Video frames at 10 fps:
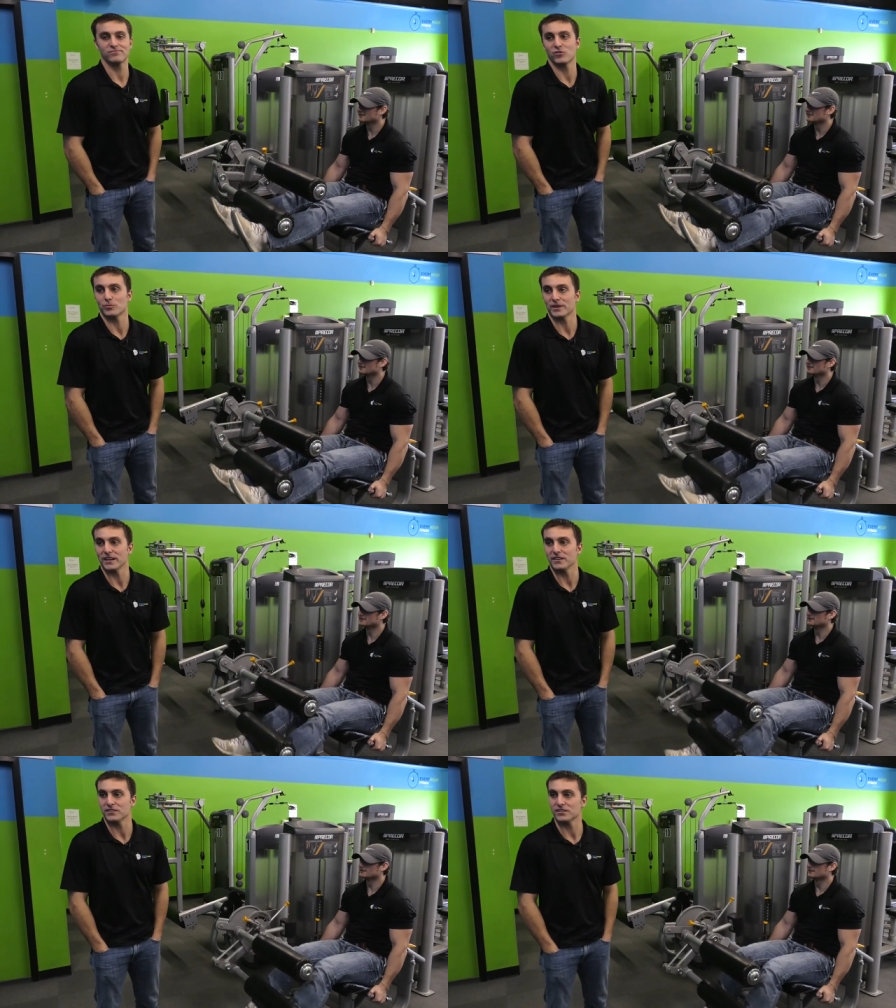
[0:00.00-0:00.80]
for
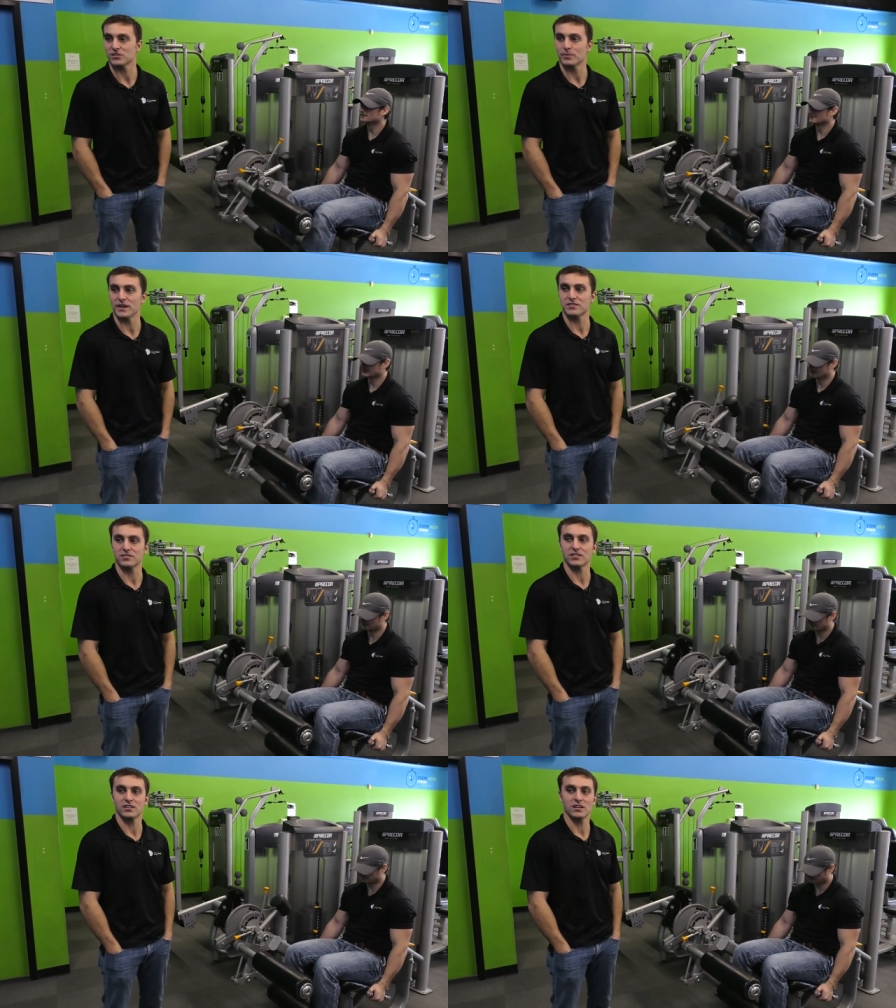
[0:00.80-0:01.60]
beginners
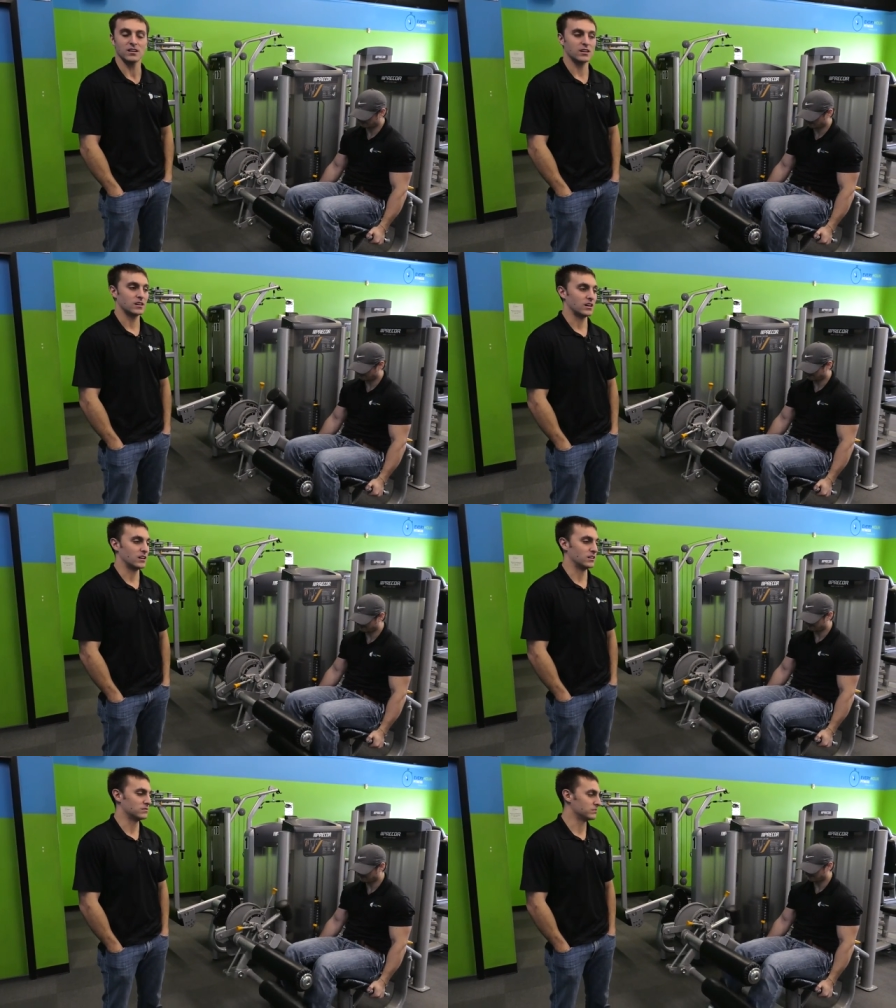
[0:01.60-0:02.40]
especially.
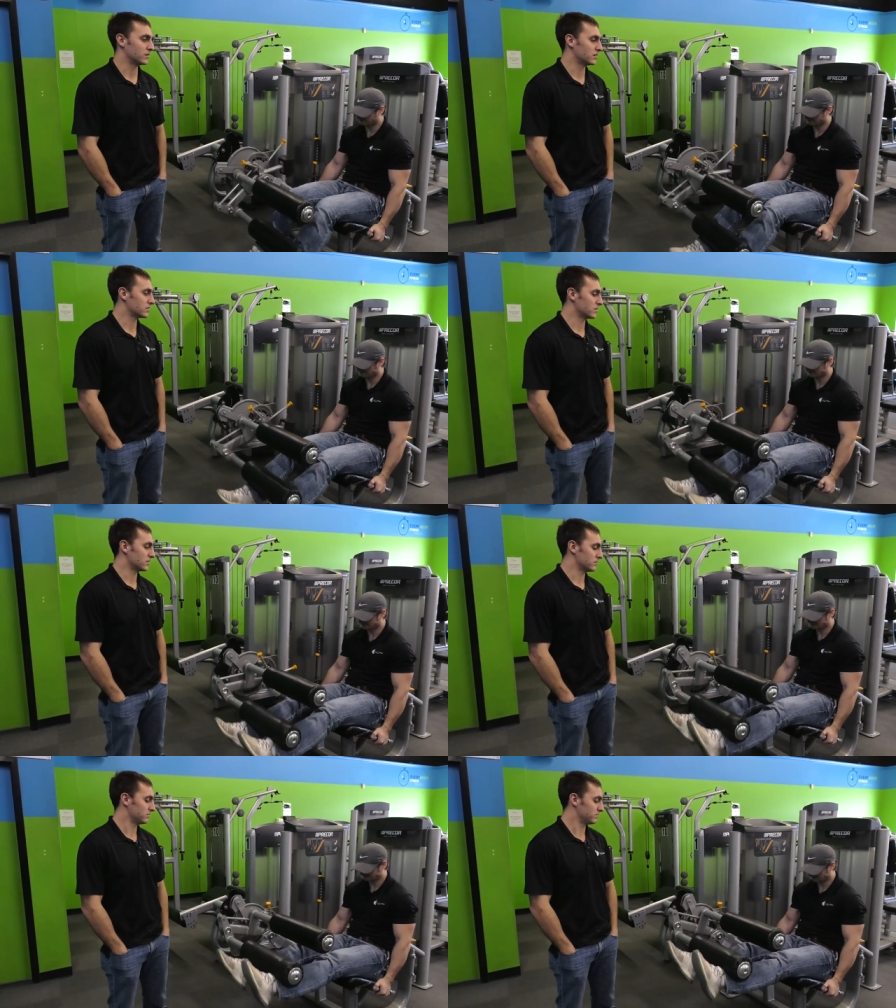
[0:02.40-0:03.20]
It's
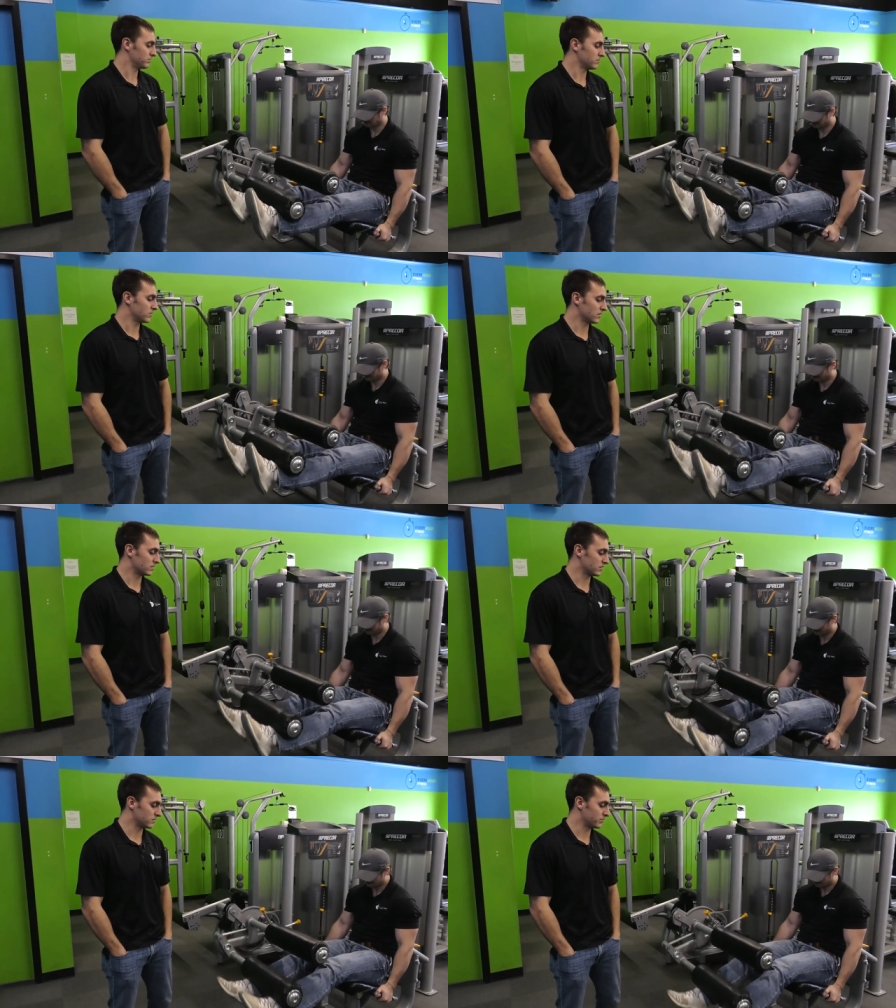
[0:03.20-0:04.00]

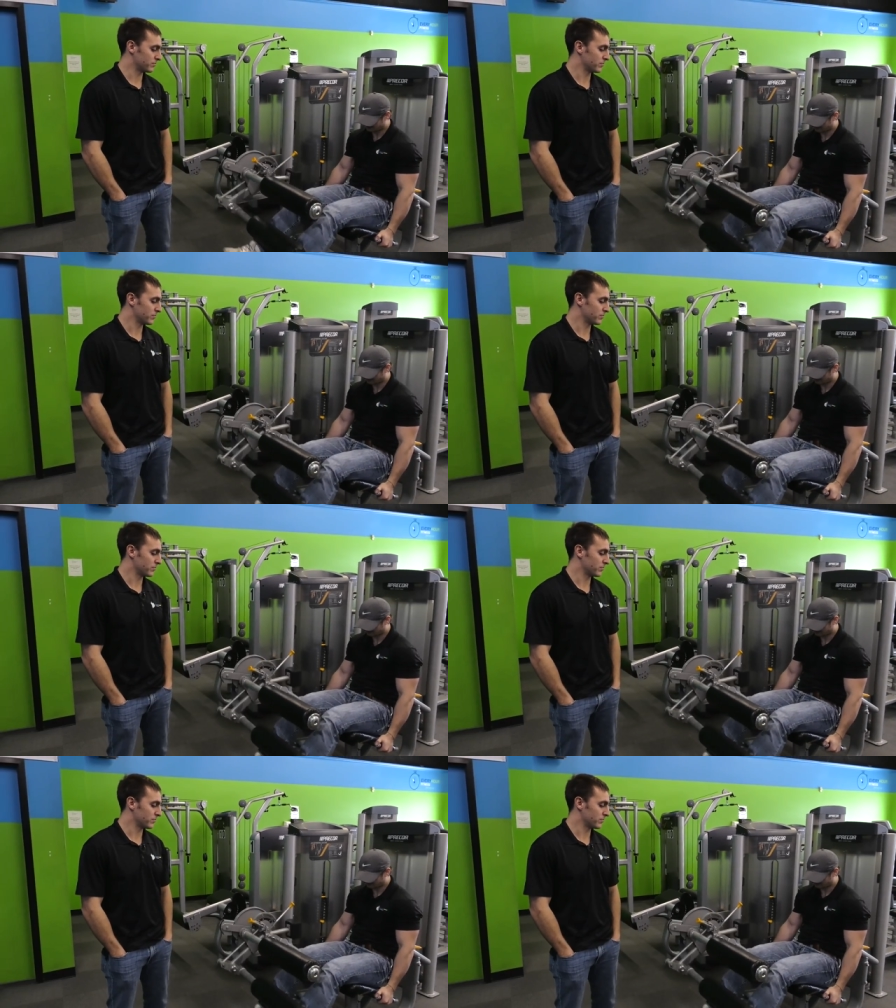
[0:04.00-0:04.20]
a